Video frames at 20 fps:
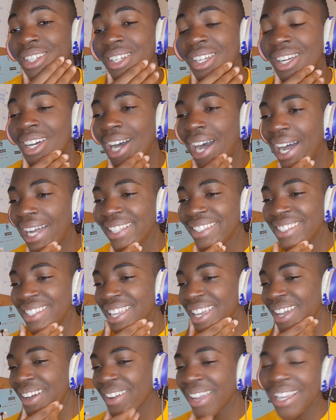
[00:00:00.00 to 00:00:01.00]
I
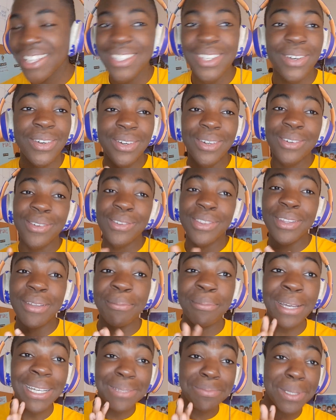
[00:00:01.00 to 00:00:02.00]
say, okay, so the
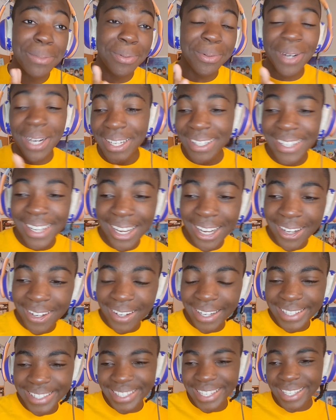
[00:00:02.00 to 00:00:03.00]
best people right now,
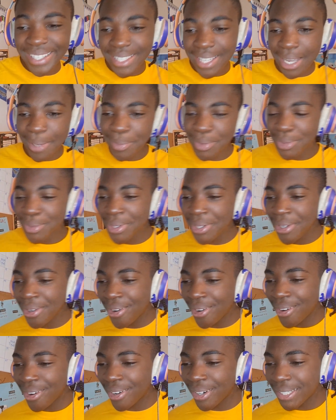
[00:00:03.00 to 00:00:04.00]
I say top three
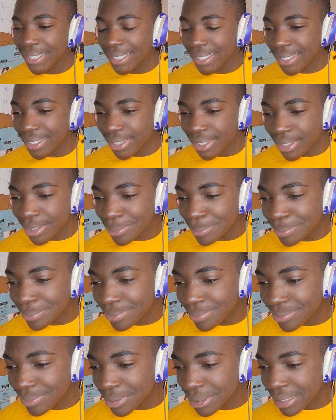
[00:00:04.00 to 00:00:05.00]
are
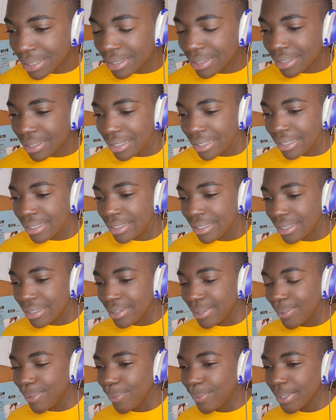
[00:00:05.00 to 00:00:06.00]

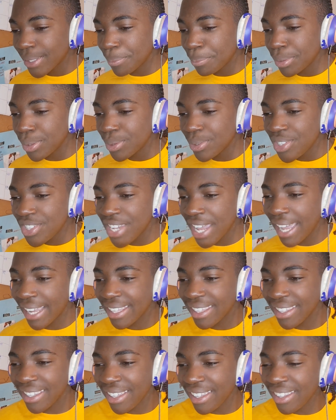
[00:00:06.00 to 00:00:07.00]
dude with the blue
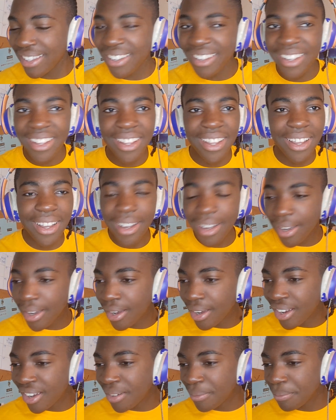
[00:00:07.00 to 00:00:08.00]
jacket,
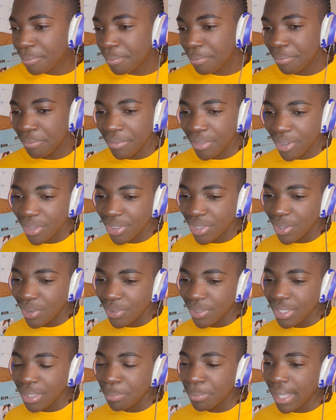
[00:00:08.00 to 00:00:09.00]
the
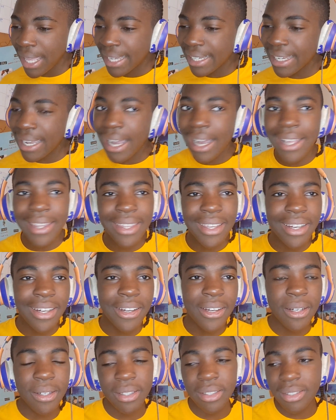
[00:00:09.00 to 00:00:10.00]
only black guy
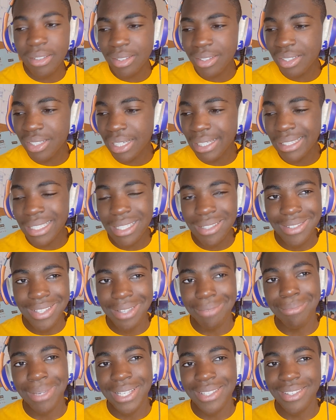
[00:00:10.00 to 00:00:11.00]
there. Or I think he's
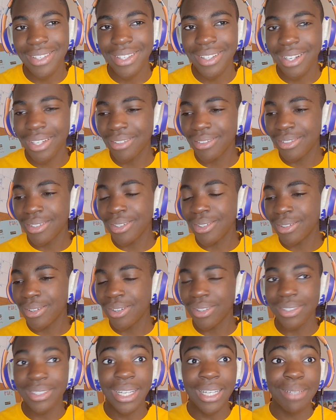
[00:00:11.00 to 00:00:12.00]
like Mexican. I don't know.
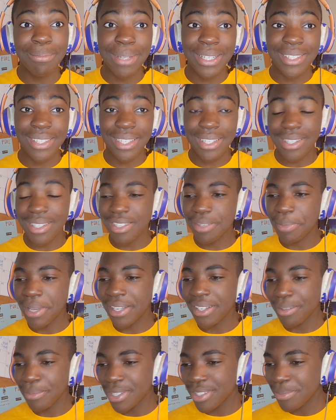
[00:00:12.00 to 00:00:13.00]
Or not Mexican,
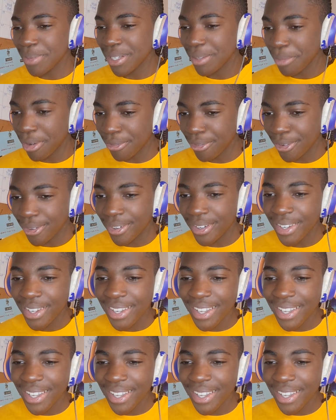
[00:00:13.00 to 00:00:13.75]
Hispanic. Hispanic, my fault.